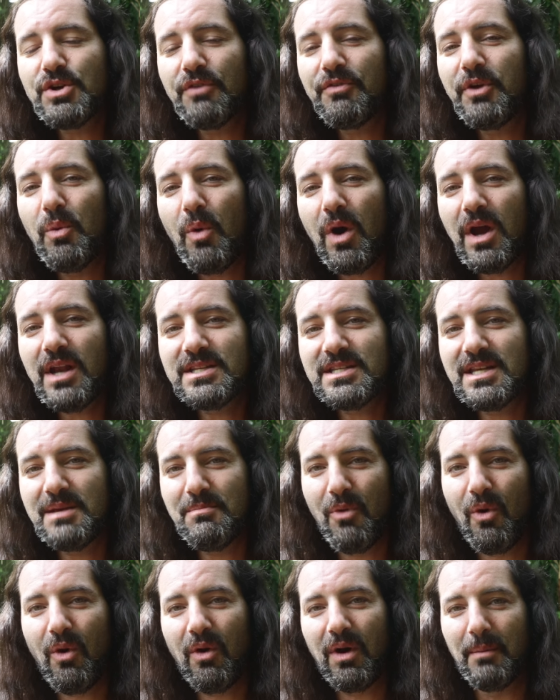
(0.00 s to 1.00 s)
So if you want to see
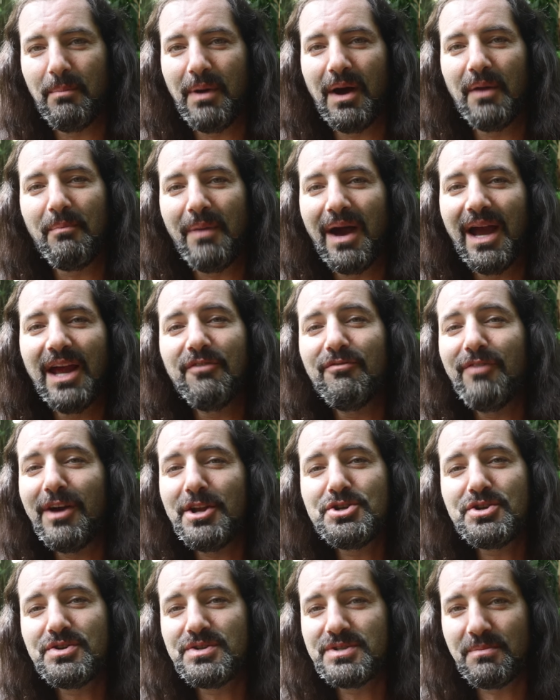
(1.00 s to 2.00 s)
more about my
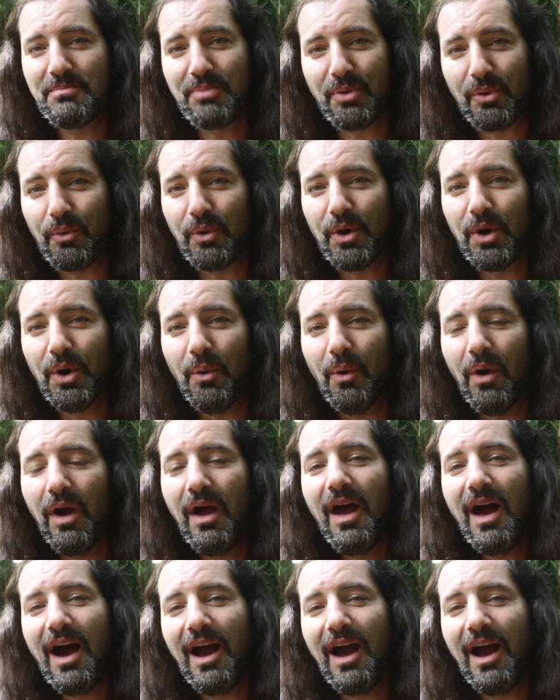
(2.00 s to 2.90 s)
adventures in Peru,